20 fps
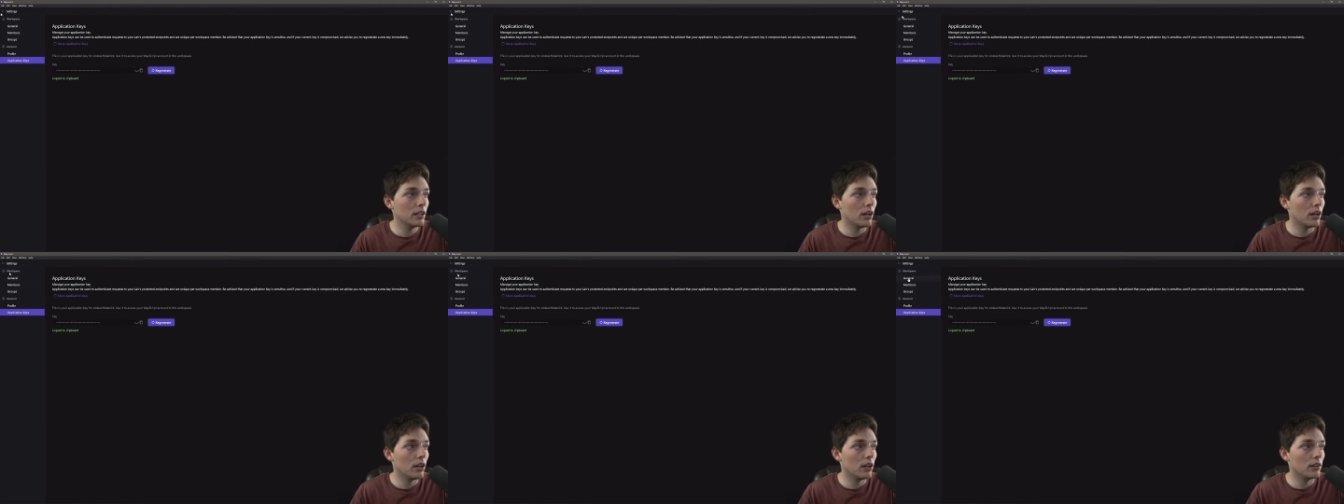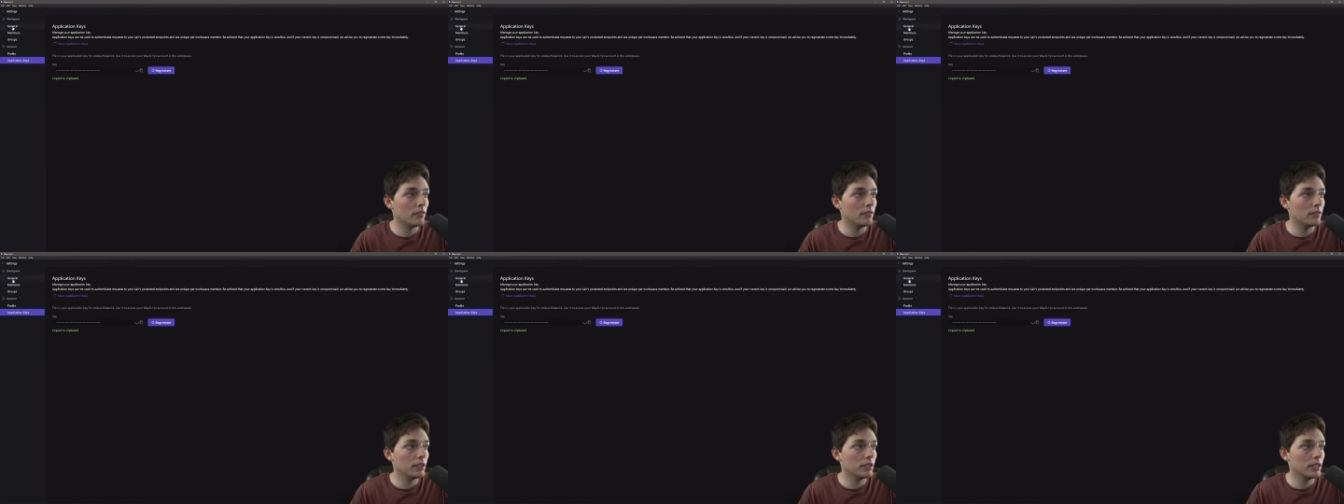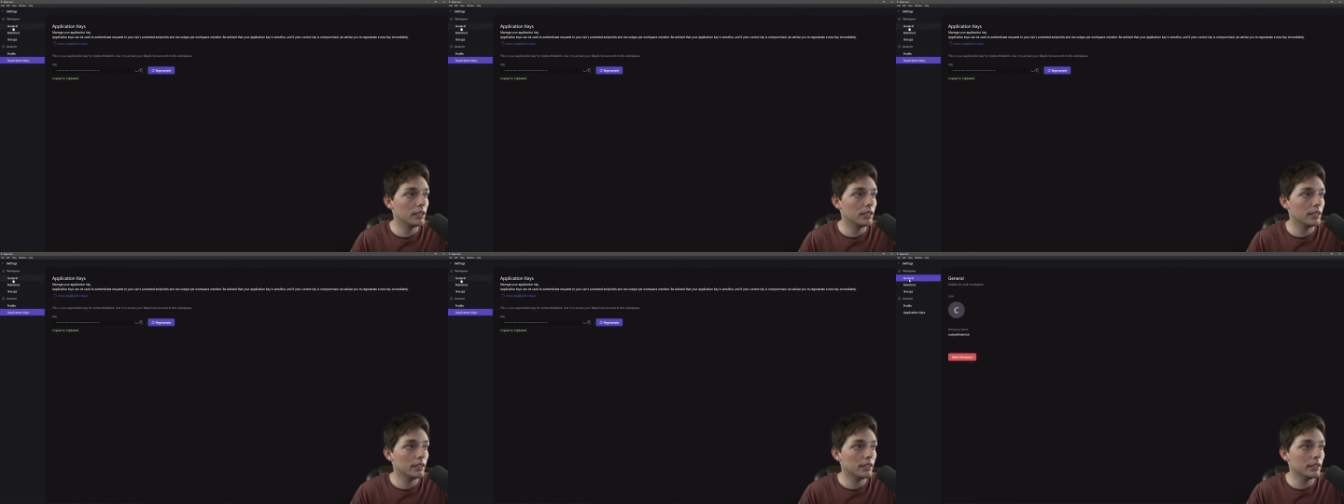of
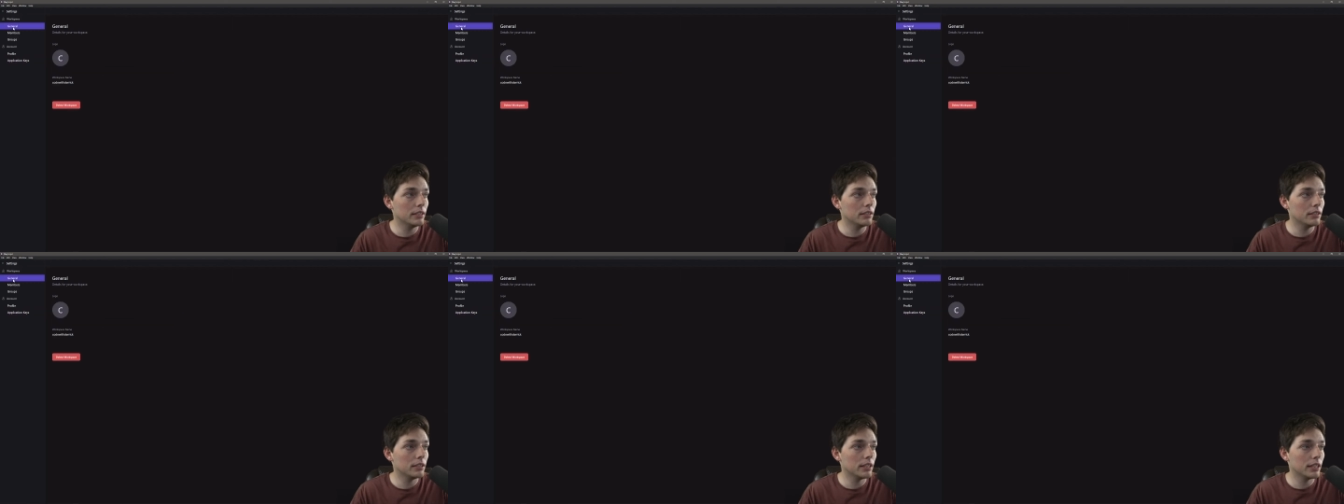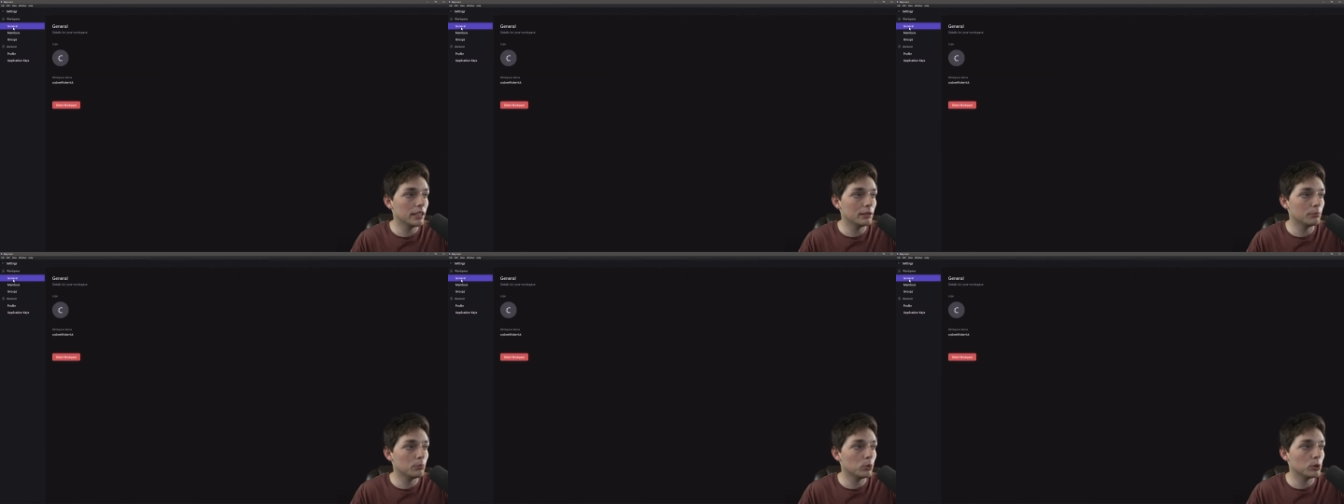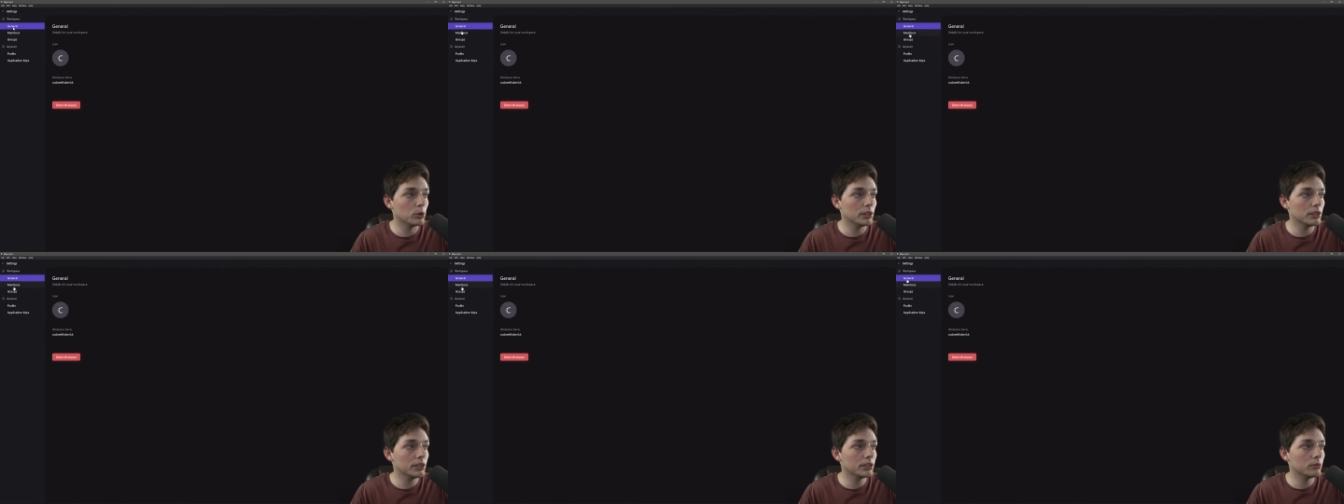the
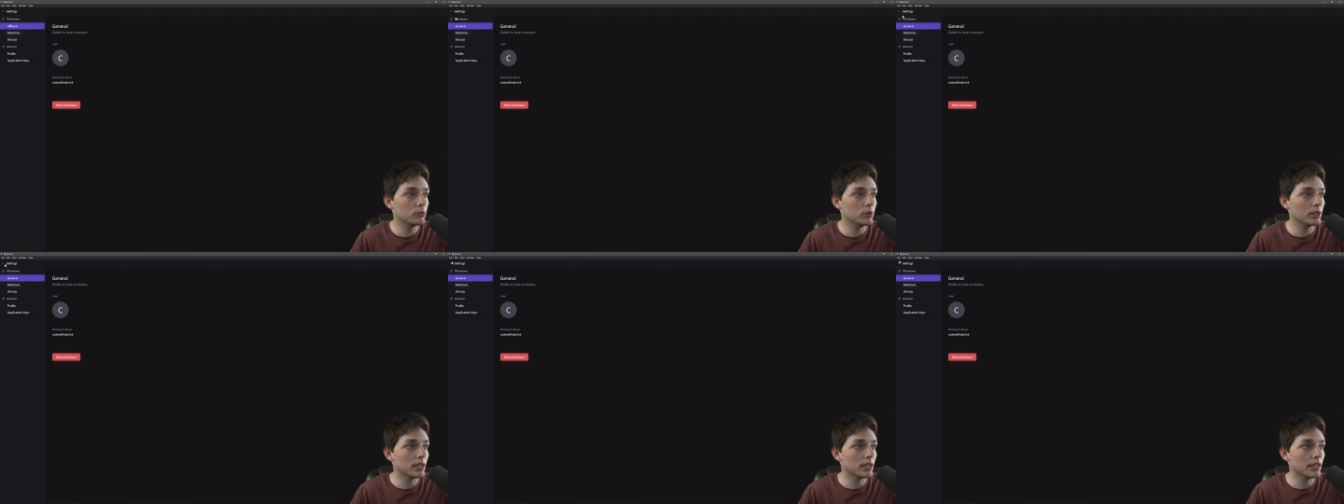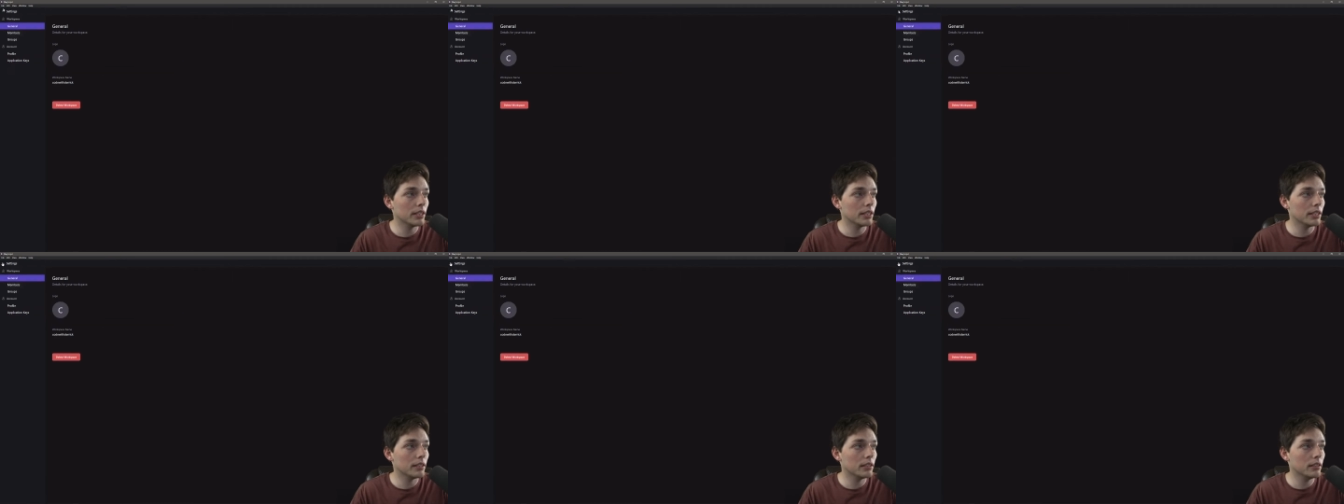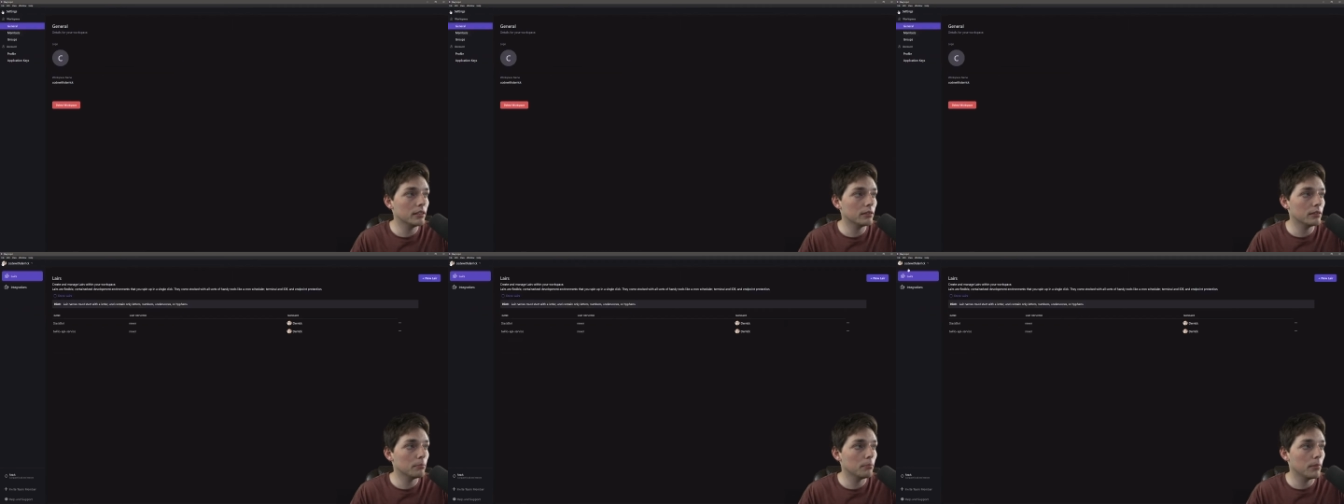endpoints
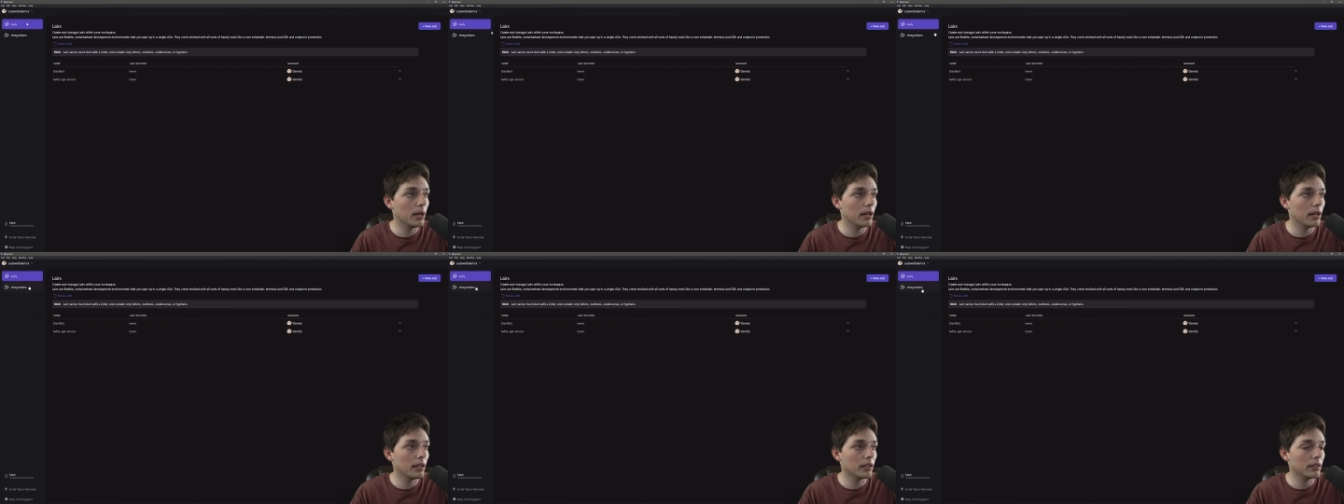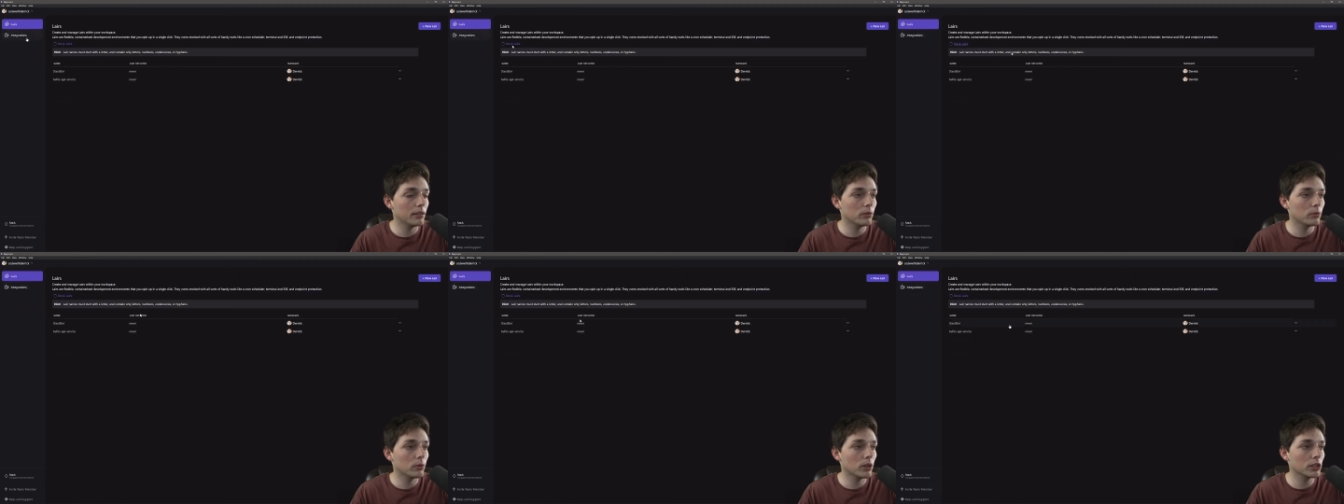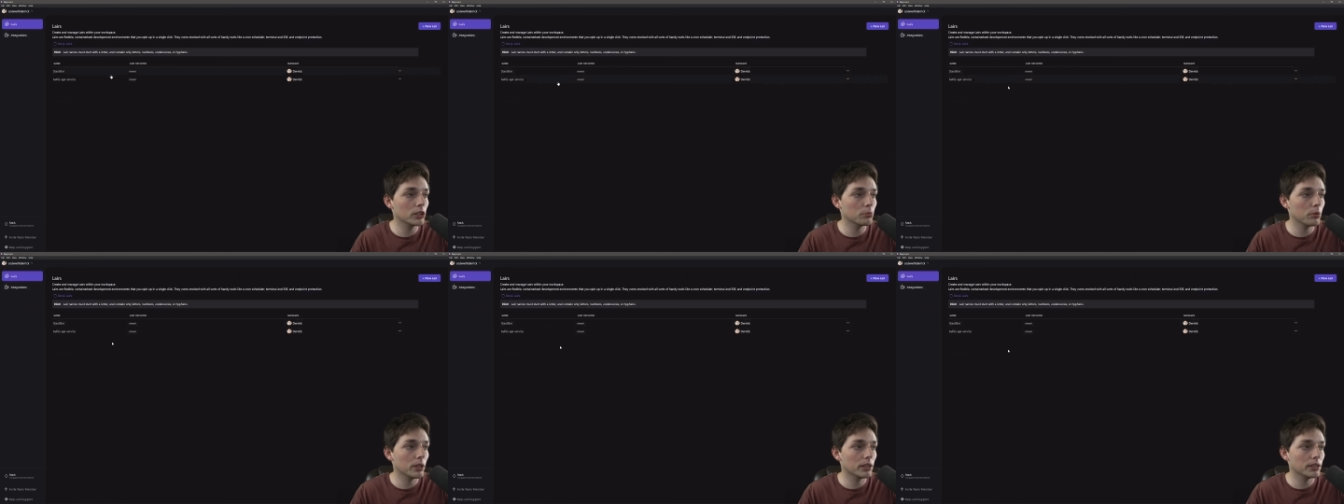within my
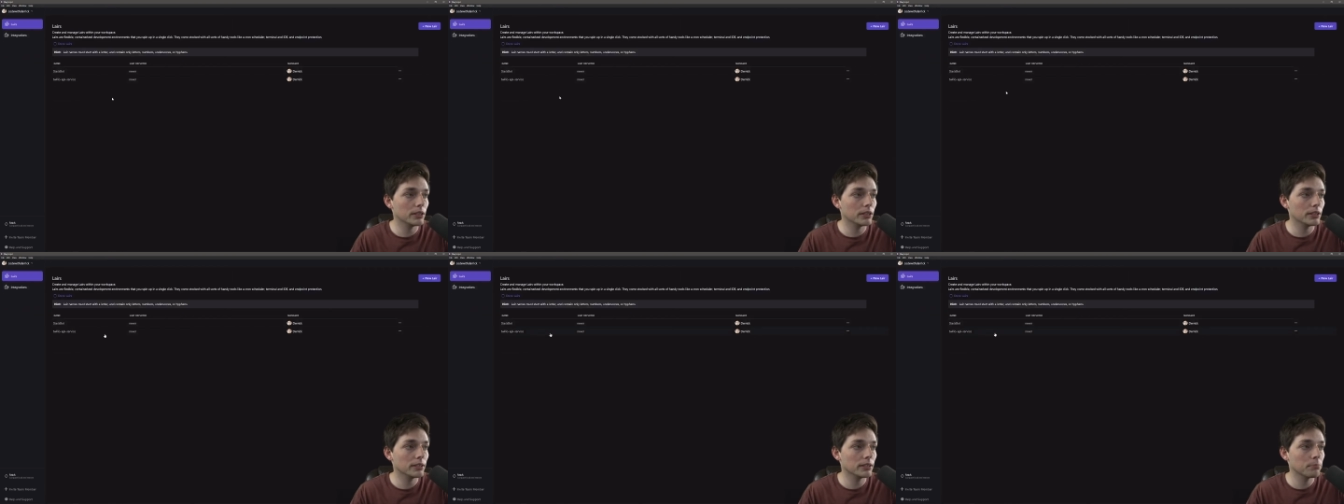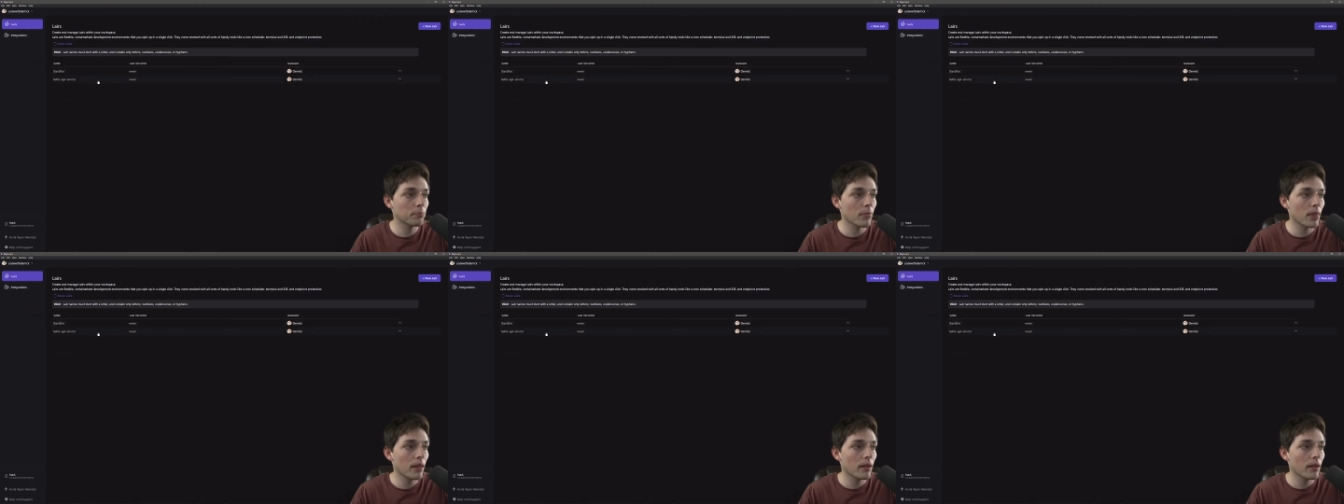workspaces.